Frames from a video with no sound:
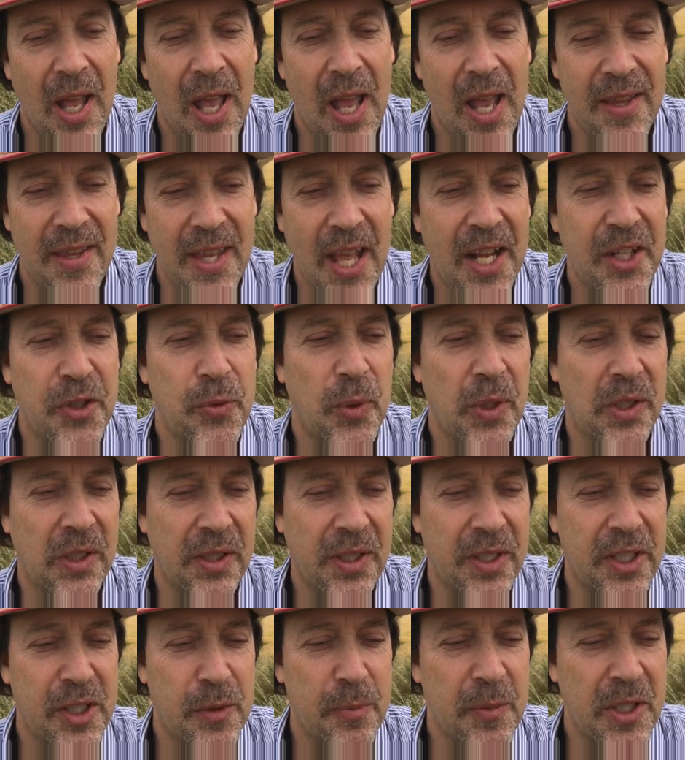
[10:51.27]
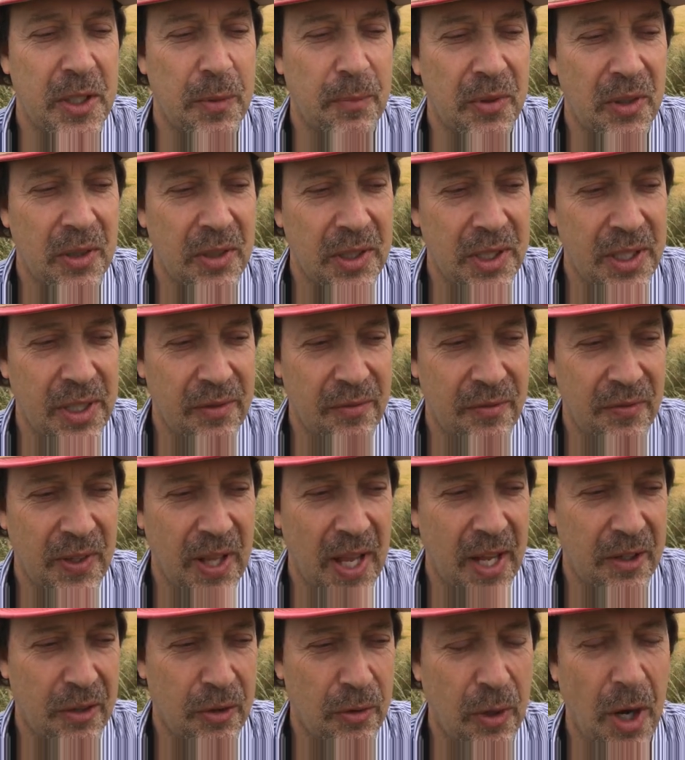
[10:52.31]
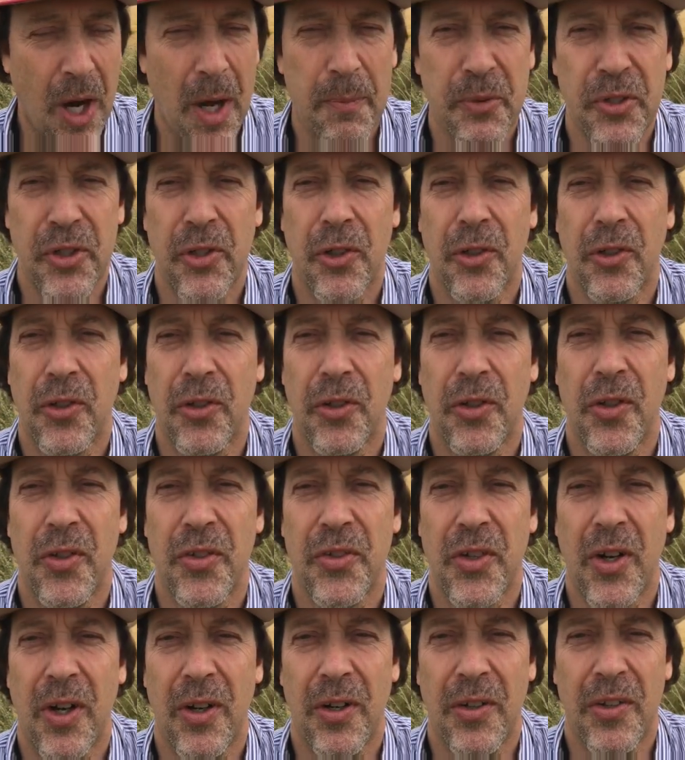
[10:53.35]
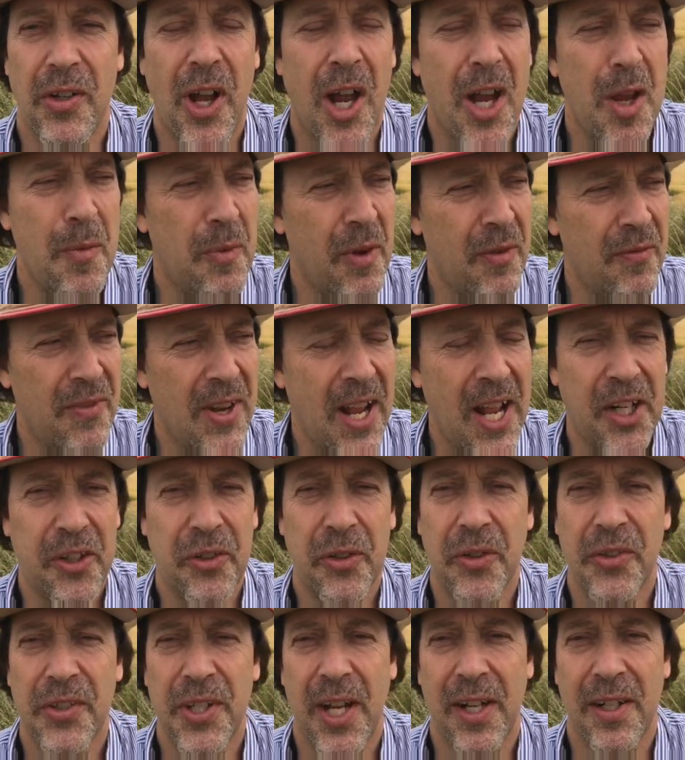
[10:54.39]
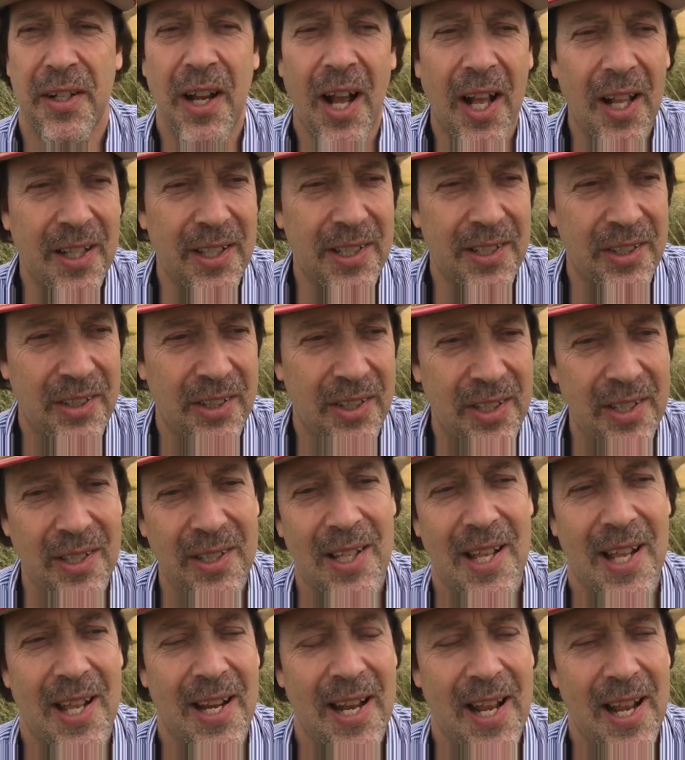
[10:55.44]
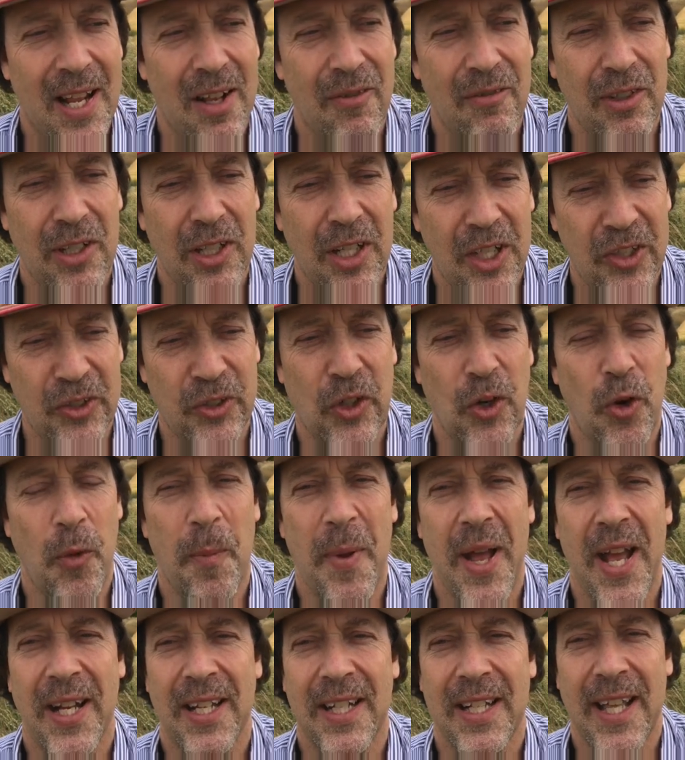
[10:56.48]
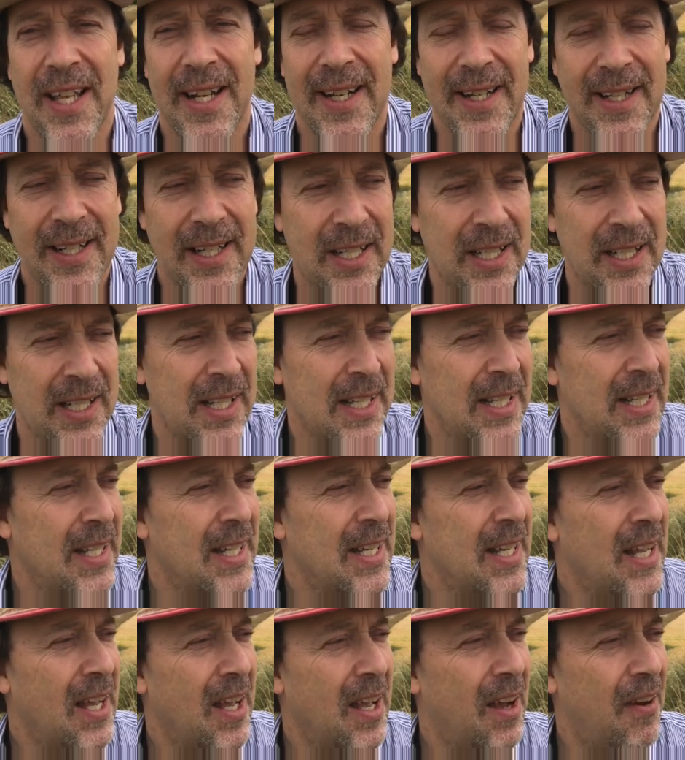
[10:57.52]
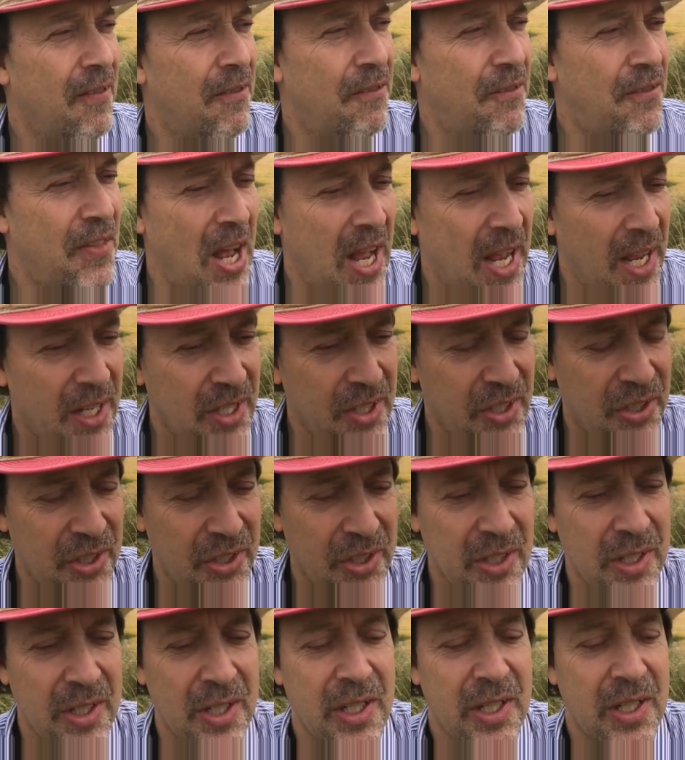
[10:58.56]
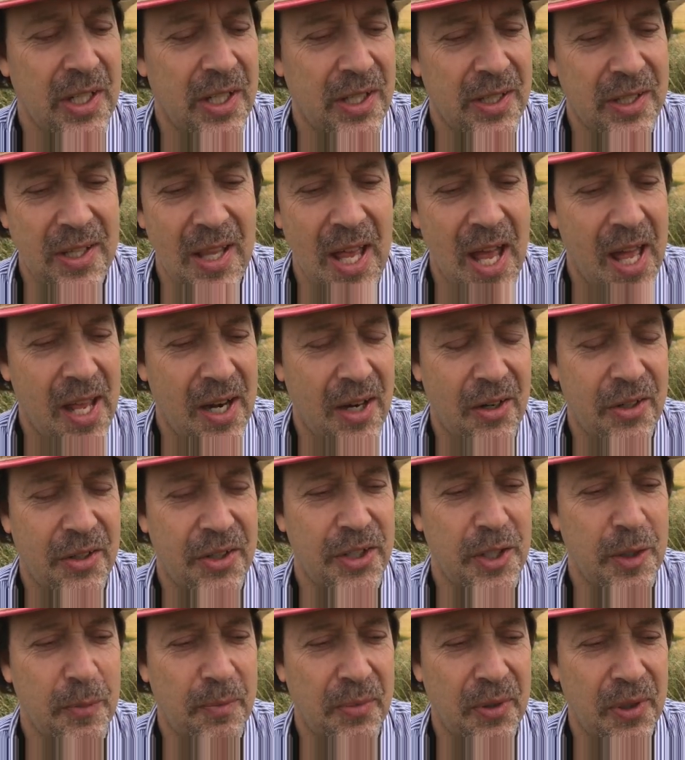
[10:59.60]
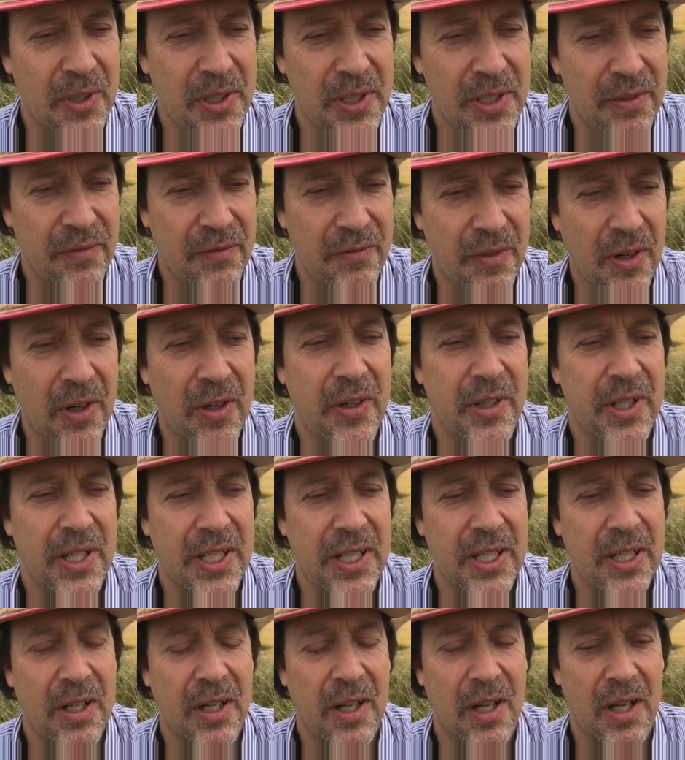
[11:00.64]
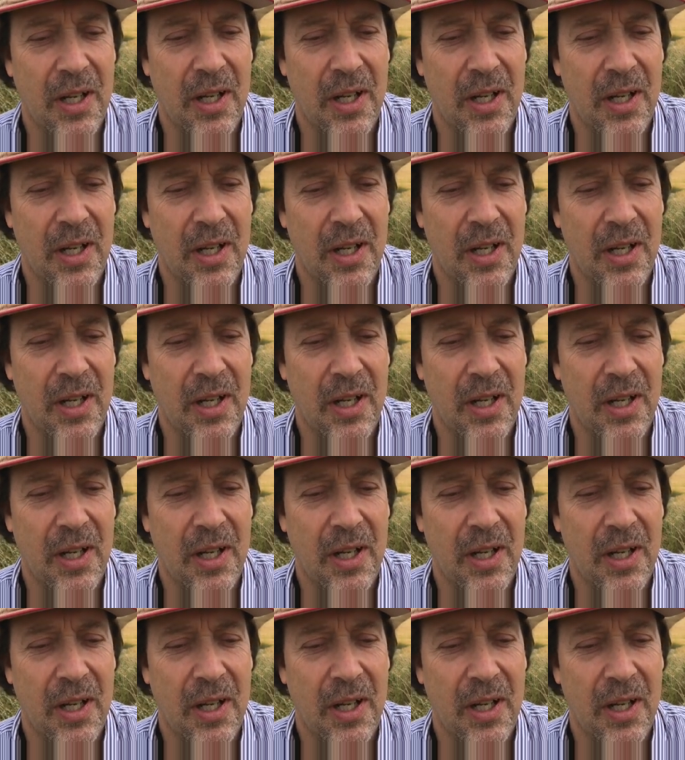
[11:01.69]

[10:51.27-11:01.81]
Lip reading: And that's what leads me to believe that crop circles are a type of natural technology that have electromagnetic effects that are simply very